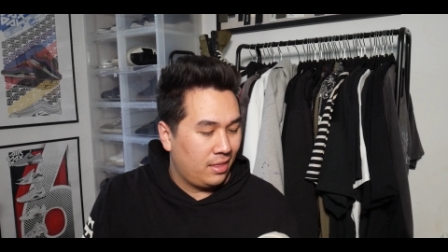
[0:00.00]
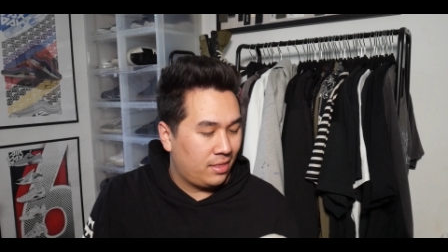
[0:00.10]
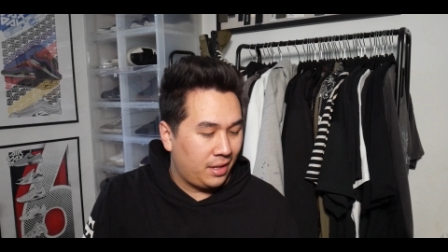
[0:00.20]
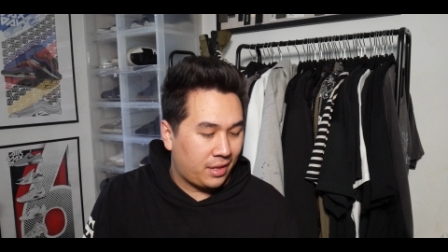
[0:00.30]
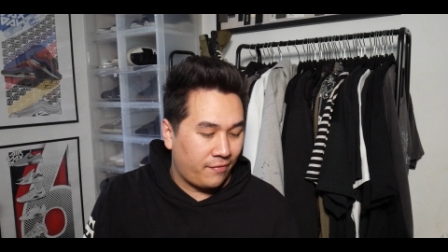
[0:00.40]

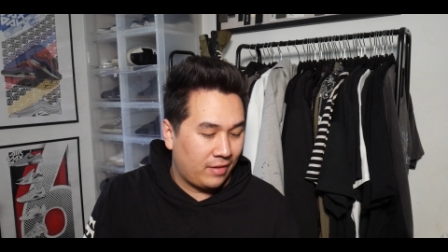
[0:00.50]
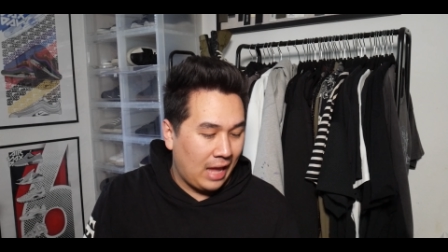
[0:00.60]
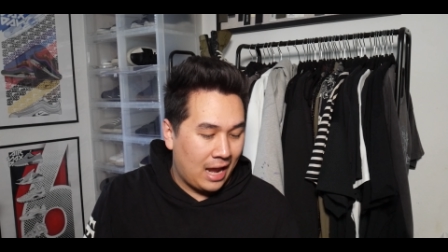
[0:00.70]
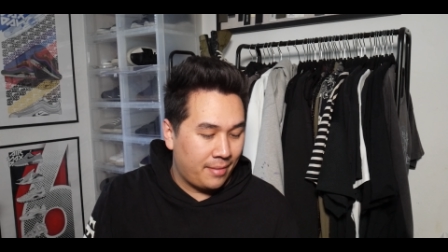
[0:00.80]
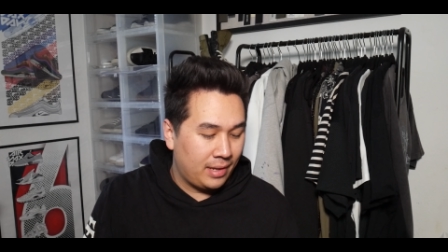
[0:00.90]
these have
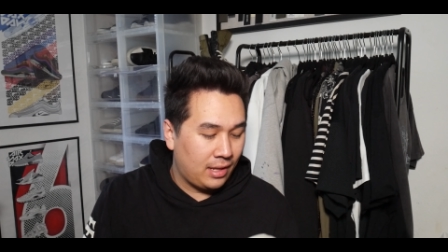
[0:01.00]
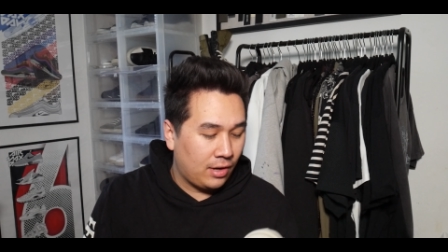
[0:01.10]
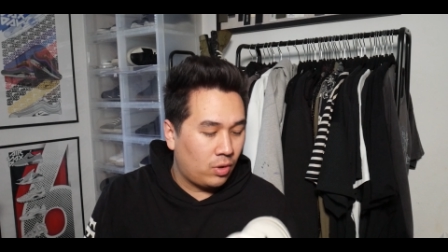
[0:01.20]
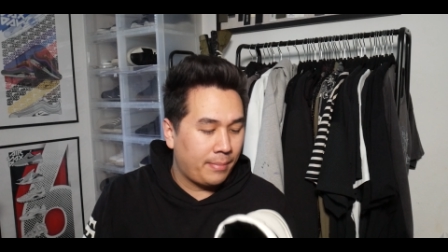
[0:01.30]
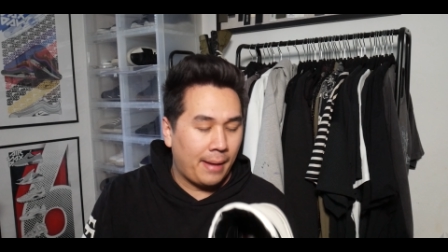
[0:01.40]
got to be
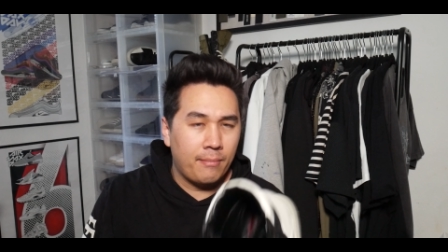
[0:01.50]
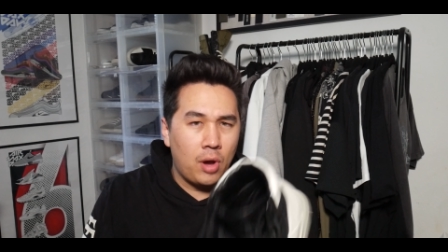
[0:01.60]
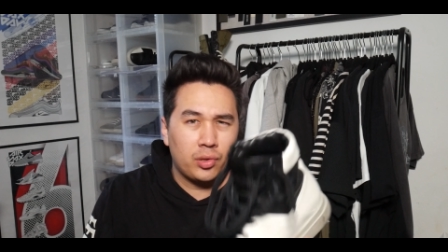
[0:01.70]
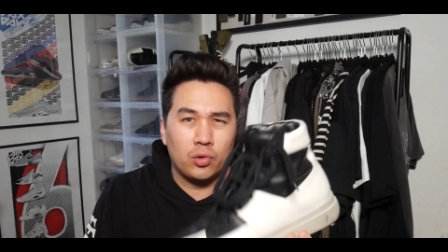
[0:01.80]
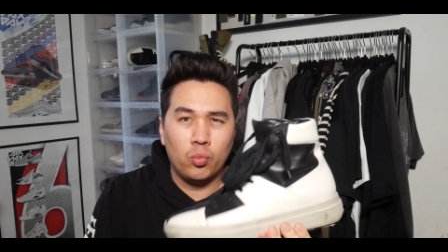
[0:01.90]
like one of my
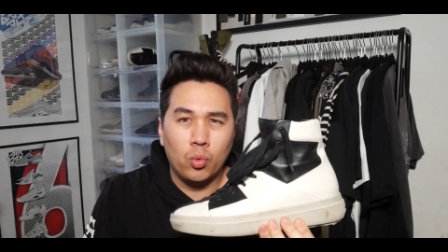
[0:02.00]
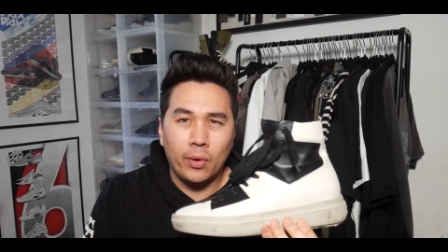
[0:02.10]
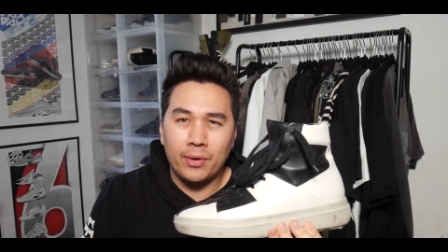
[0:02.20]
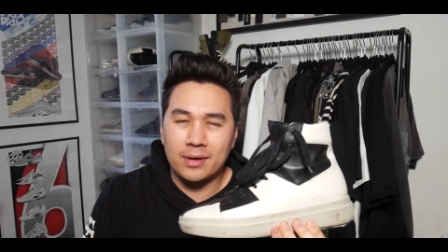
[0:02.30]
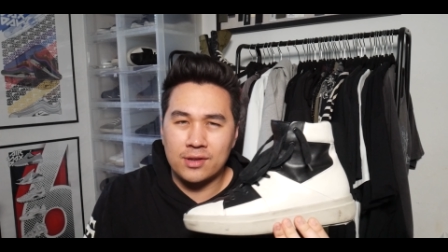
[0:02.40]
most
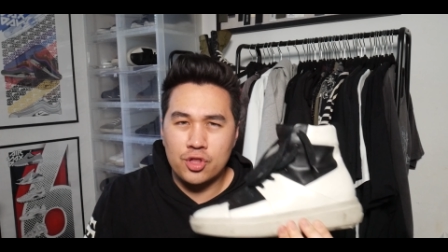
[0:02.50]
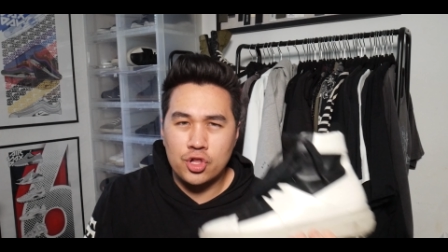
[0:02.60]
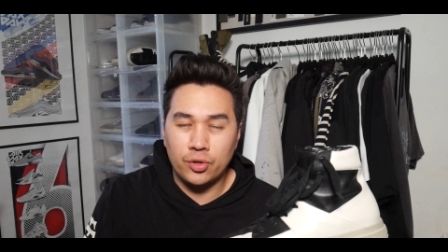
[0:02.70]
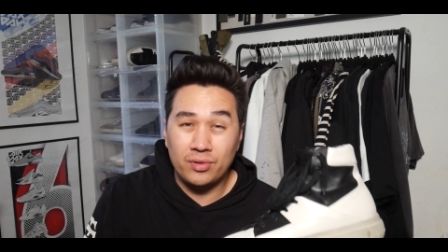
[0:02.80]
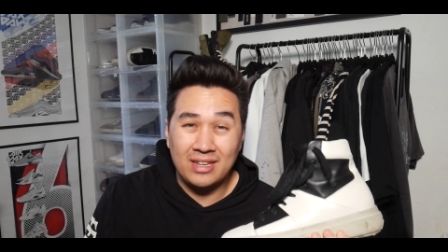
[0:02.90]
worn
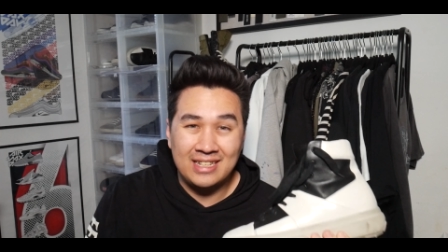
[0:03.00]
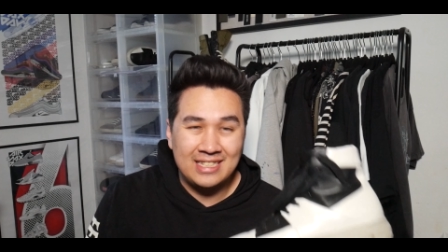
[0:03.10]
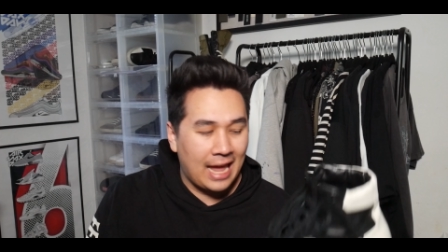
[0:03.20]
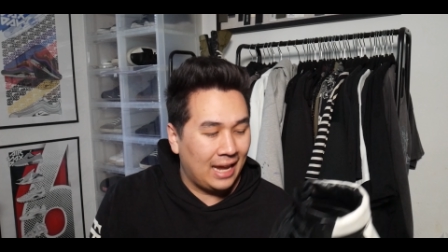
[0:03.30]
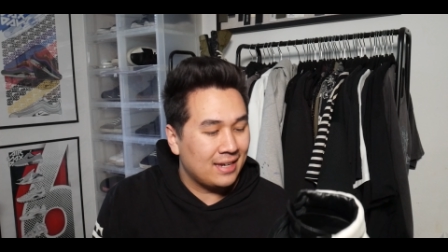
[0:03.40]
shoe to
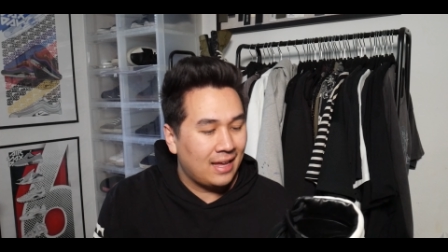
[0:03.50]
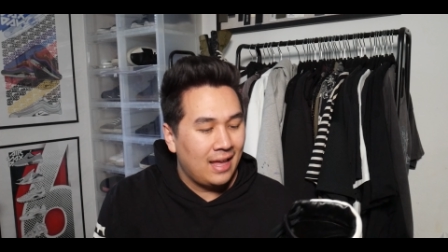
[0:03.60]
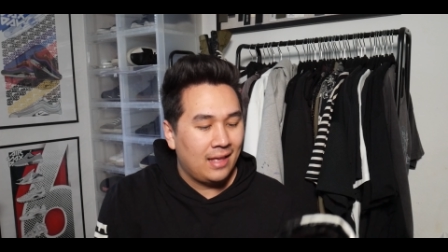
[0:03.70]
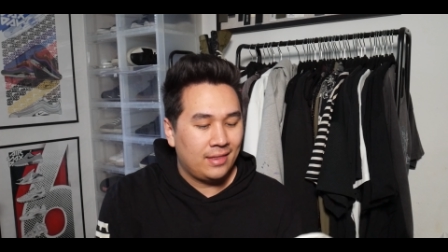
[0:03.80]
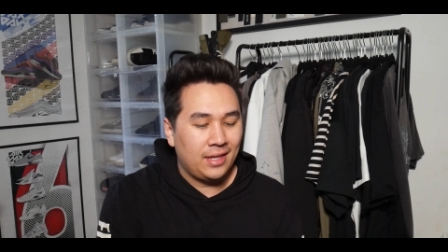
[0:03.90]
date.
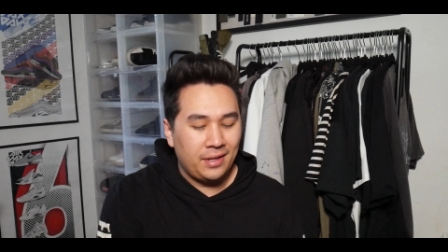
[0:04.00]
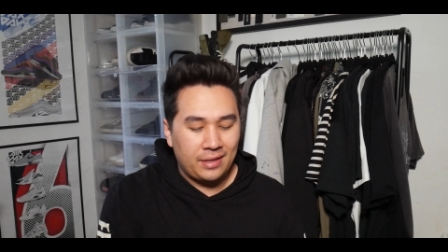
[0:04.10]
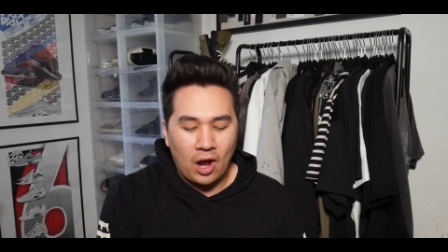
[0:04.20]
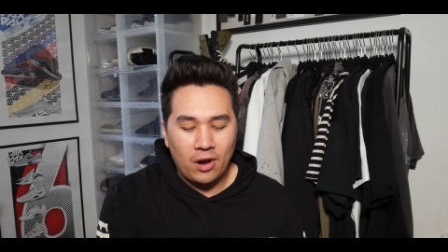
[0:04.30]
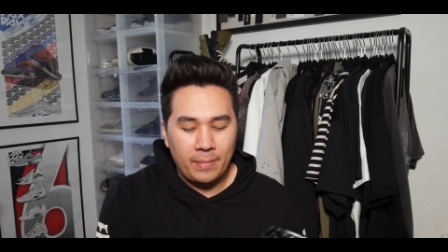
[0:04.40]
These
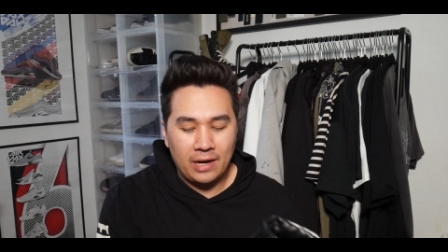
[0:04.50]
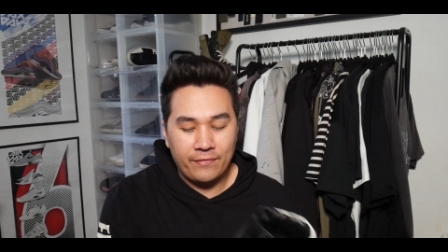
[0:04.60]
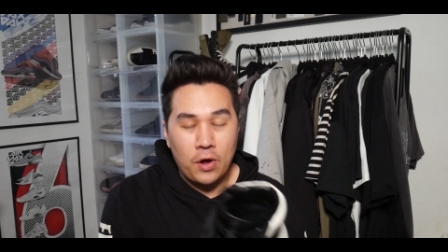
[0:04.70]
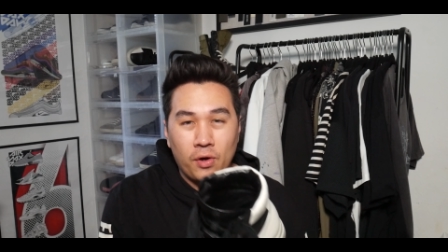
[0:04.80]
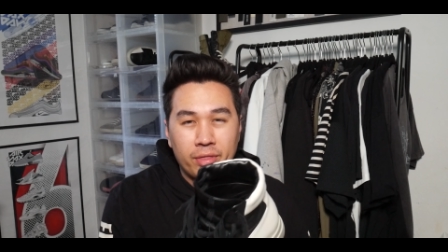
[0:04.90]
are made of
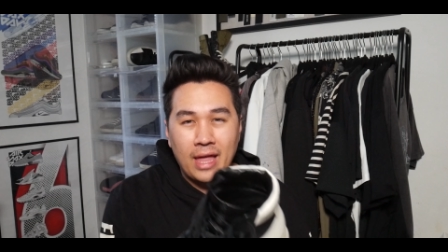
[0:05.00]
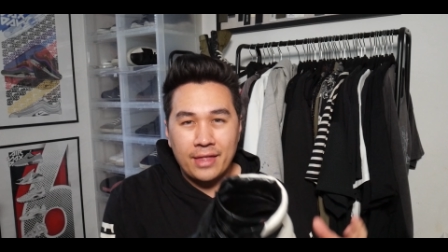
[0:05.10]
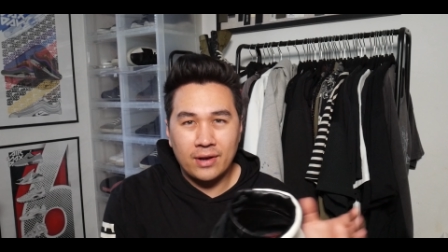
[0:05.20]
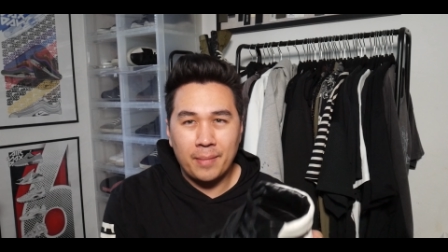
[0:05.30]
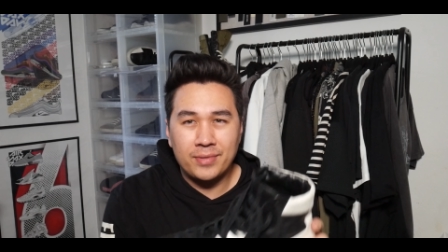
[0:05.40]
all
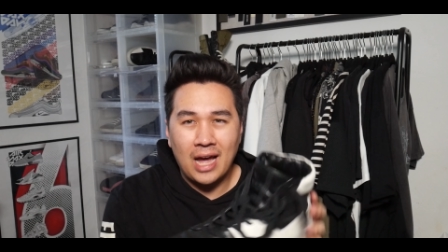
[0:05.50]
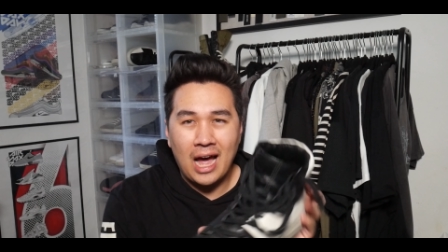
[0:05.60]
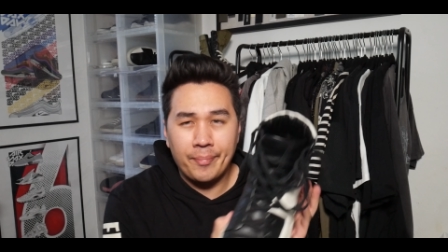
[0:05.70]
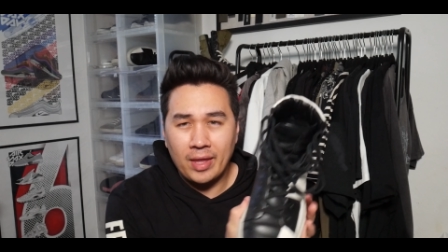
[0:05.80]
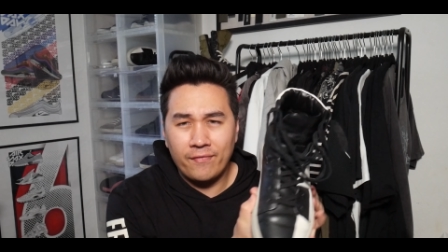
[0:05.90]
leather up
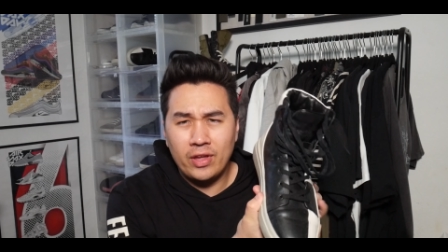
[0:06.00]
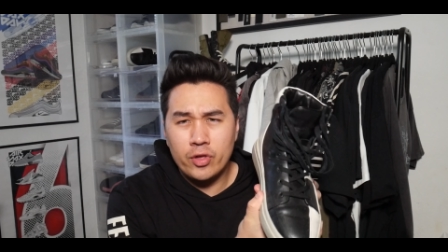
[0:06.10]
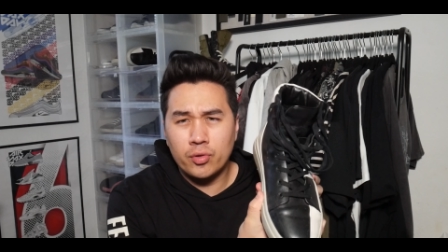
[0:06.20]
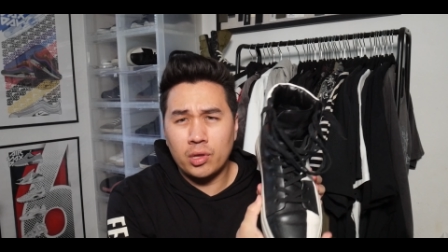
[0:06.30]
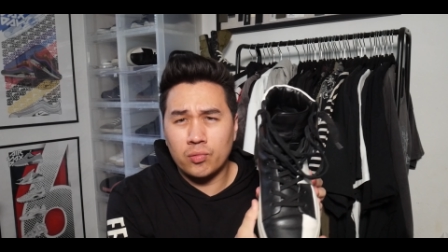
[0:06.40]
top. They
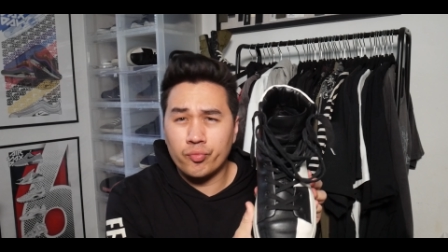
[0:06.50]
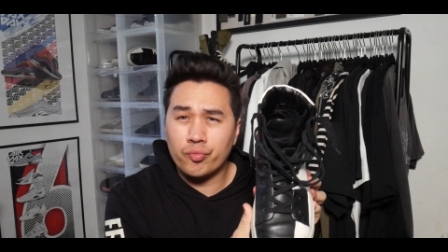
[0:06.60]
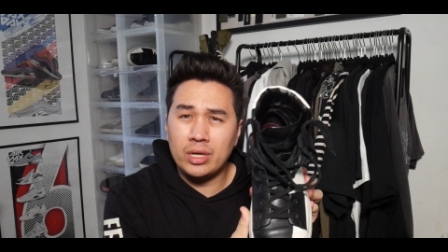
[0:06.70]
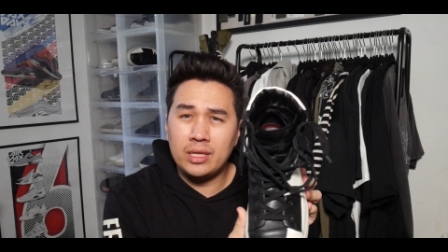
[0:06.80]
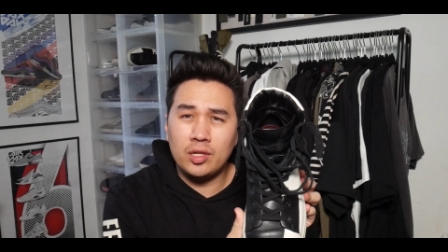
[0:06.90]
feature this
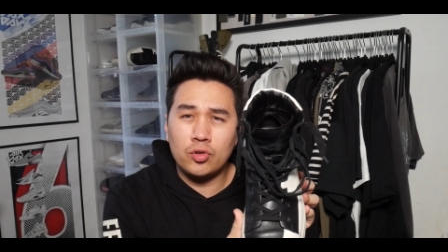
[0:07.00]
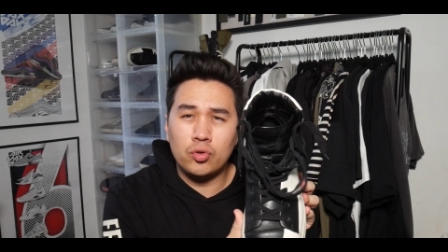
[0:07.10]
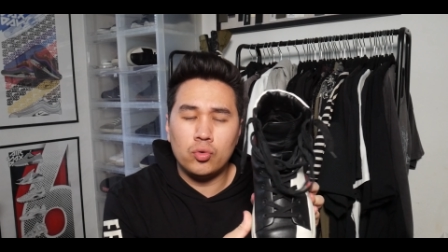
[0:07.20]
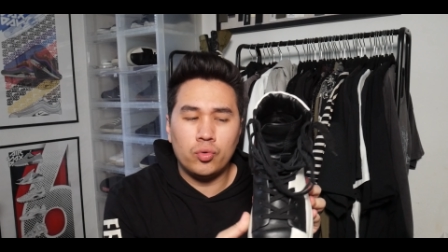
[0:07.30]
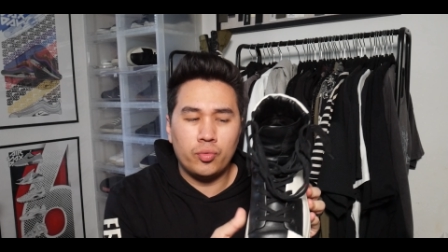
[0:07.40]
really
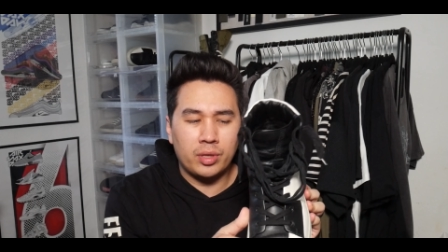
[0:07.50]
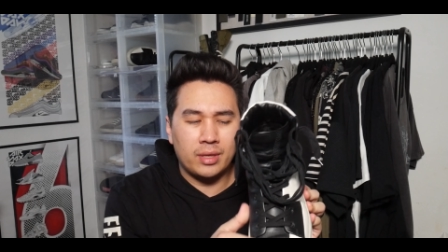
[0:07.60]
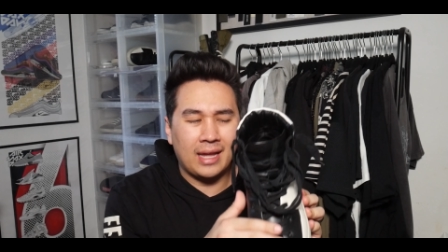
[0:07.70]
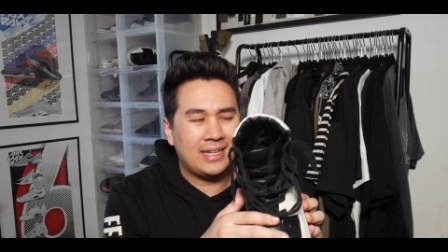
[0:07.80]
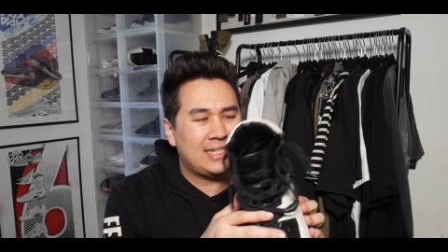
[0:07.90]
cool
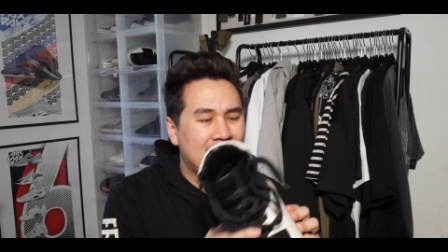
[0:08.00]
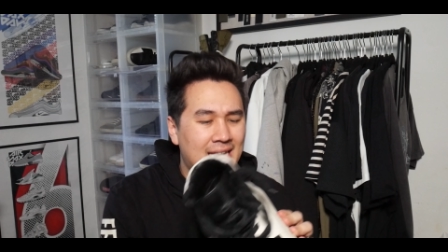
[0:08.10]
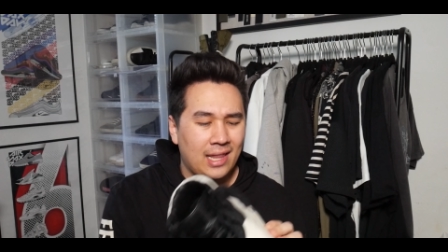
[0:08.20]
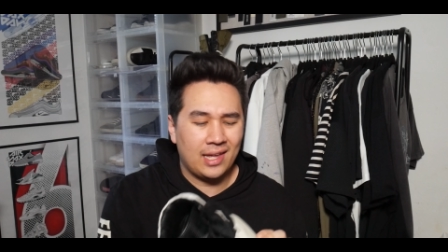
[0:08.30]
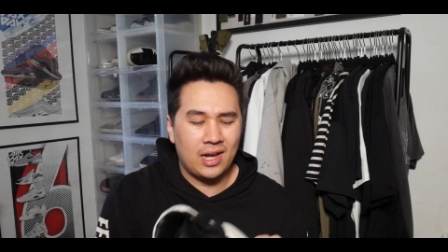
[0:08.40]
like
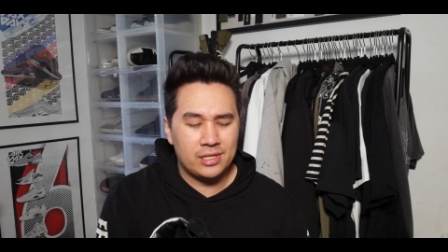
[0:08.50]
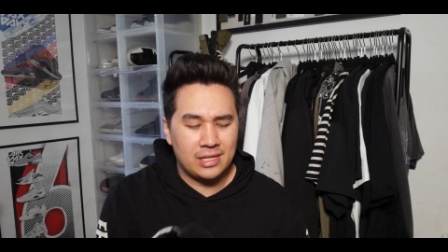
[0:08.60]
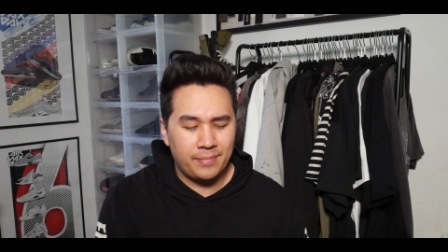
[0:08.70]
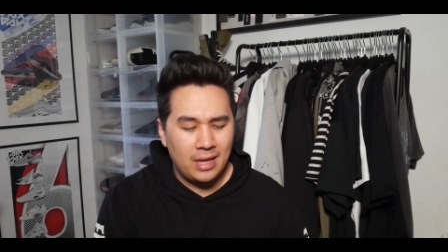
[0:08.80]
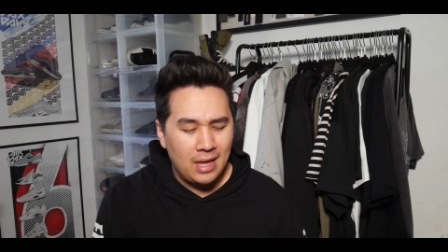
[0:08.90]
detailing on
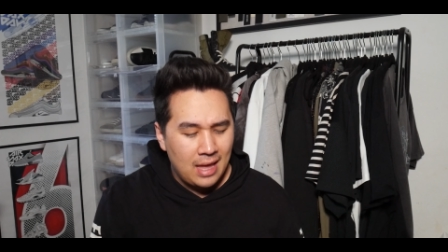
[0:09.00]
them.